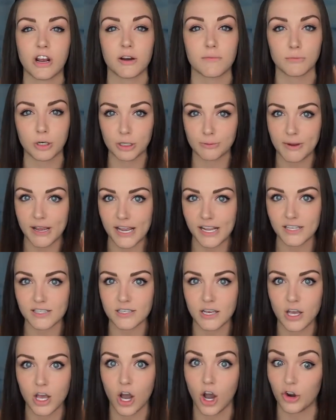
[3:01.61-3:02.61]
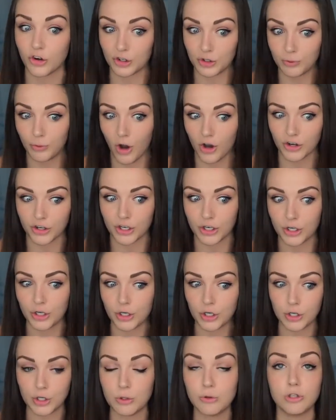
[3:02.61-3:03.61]
around mermaids
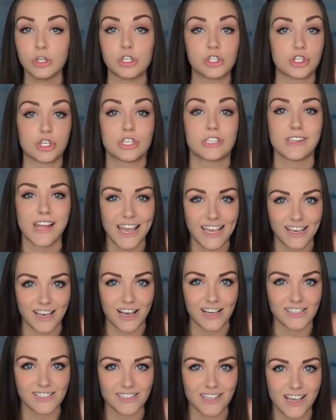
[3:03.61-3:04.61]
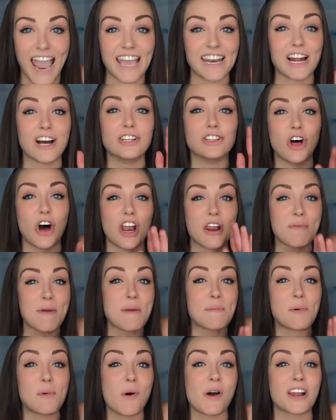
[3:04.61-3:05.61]
underwater who look just like us. And a lot of
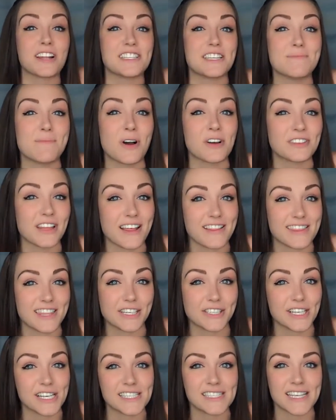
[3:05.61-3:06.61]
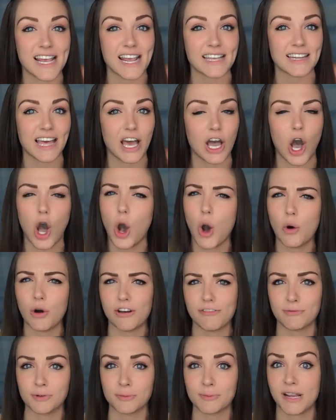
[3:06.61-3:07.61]
people want to debunk that theory saying that,
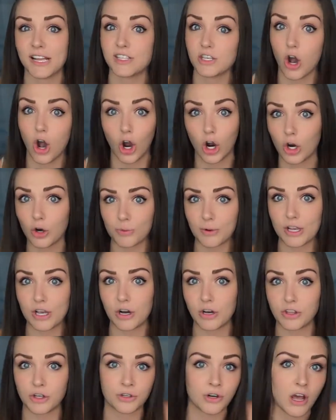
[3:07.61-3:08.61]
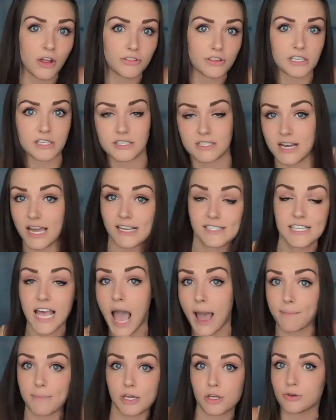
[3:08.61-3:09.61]
oh, if mermaids are real, they're not these nice
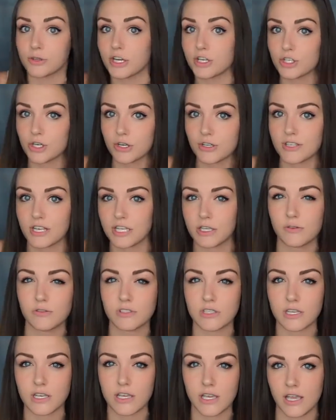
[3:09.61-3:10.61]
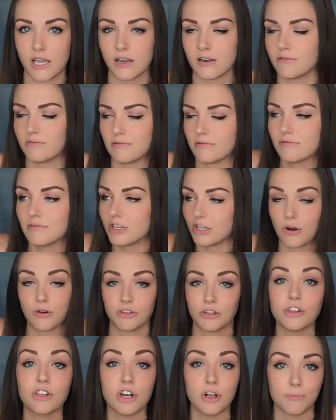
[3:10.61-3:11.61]
happy creatures that you see in, you
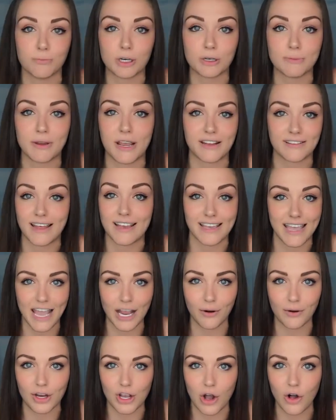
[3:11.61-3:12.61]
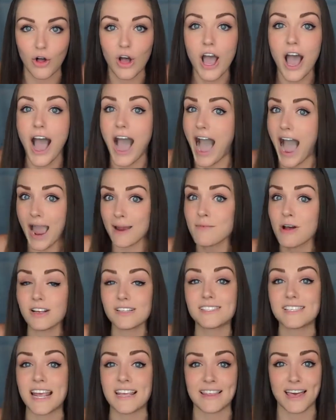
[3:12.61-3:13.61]
know, The Little Mermaid like Ariel. I'm
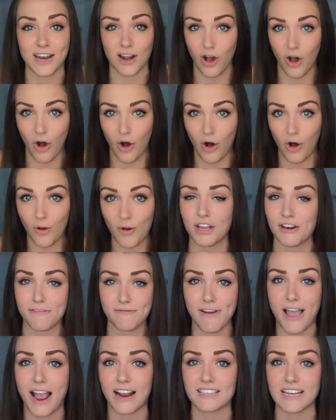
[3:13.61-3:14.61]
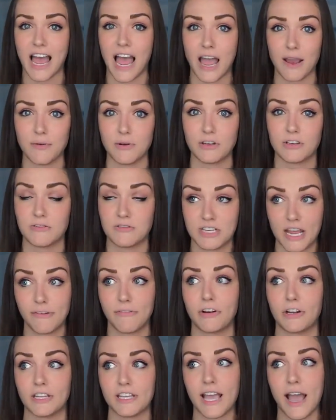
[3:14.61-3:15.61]
not saying that at all. In fact, I would
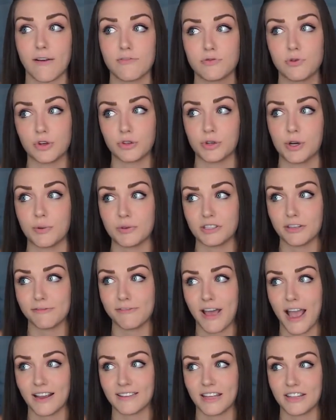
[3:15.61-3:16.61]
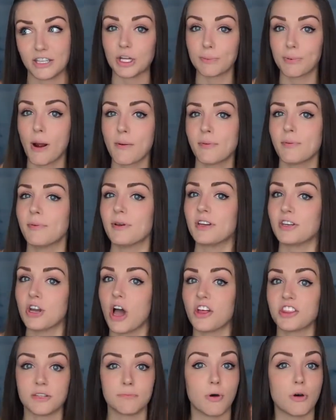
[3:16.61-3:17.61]
definitely have to agree with the fact that they're probably
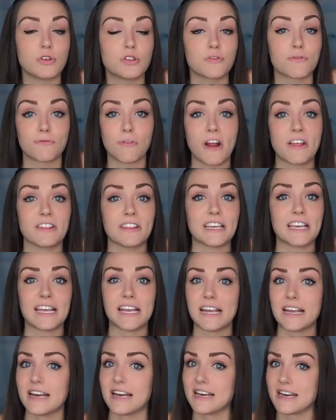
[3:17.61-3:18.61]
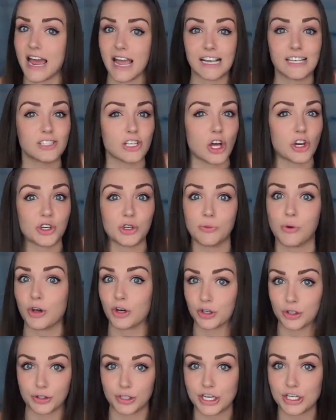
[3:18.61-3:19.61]
not the most friendly, nice
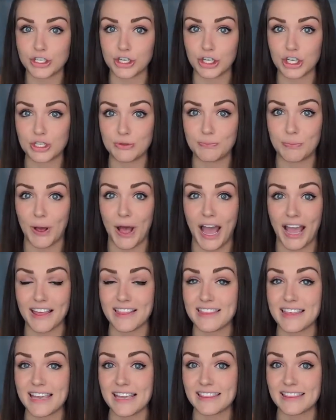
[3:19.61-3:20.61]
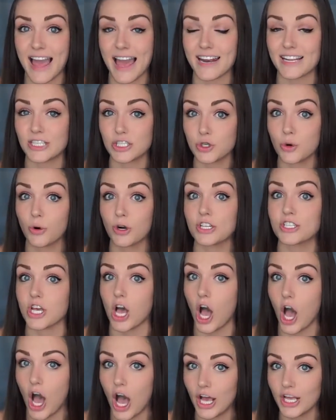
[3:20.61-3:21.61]
underwater creatures, but I think that is towards
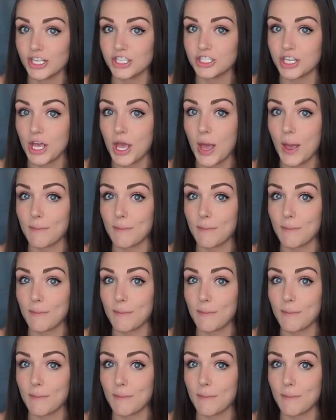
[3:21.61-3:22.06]
us